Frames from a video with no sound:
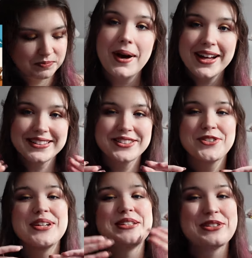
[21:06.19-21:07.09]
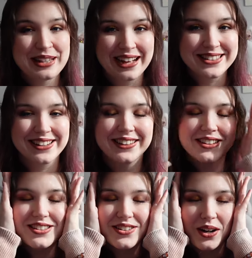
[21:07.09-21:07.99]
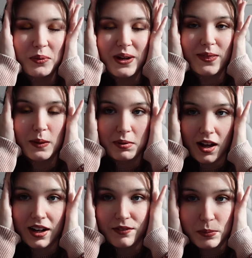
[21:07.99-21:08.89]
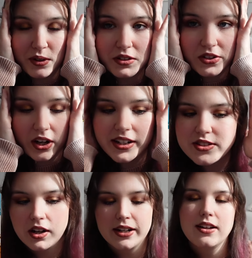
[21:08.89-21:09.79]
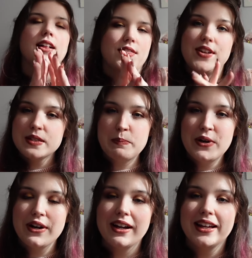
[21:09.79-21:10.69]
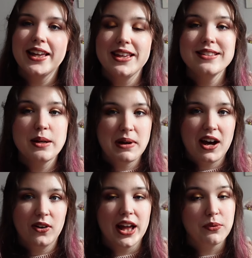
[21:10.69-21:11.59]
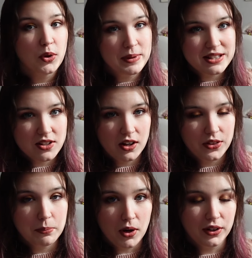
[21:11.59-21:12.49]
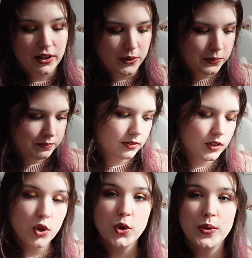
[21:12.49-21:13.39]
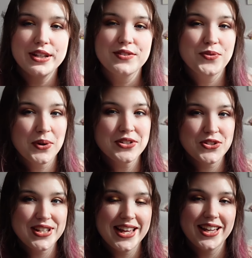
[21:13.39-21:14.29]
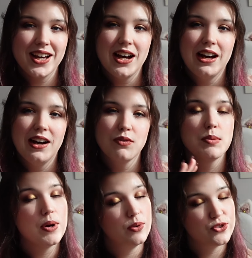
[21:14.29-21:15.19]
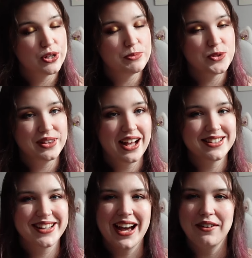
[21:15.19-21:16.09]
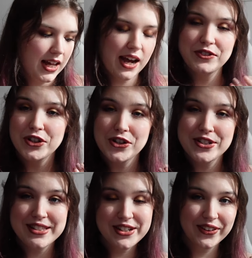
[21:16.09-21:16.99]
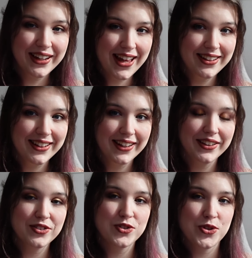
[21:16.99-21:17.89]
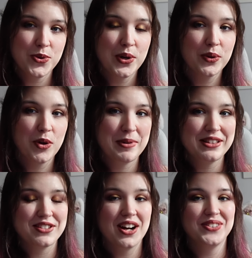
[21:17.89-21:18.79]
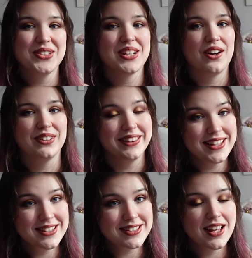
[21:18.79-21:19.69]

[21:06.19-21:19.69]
But to get to Alaska, let's start with the plot of the book. Sorry. This book is about a romance author, Margot, who is forced to take a remote trip to Alaska after her secret endings to her romance novels got released.